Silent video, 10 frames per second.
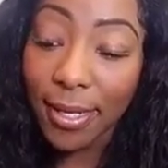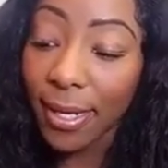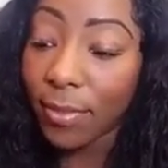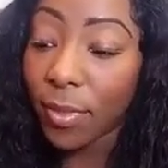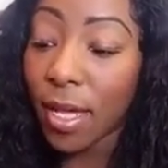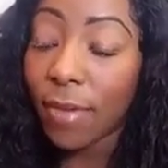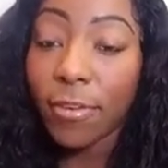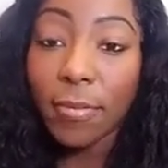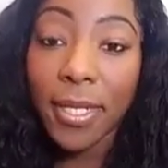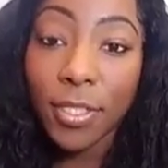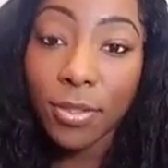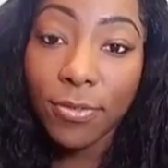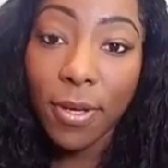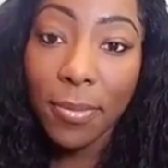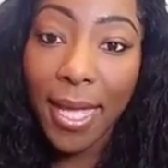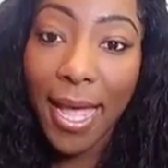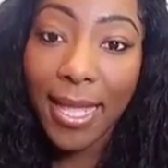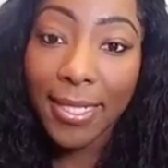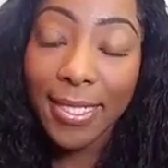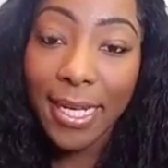and we offer ministry from
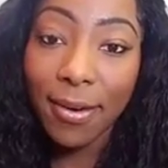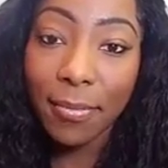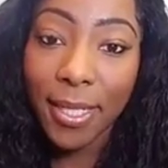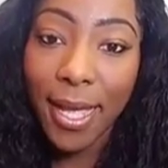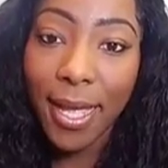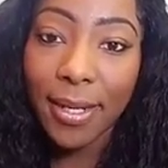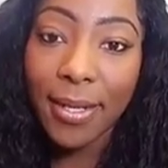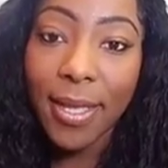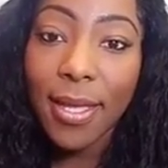behind the chair and beyond.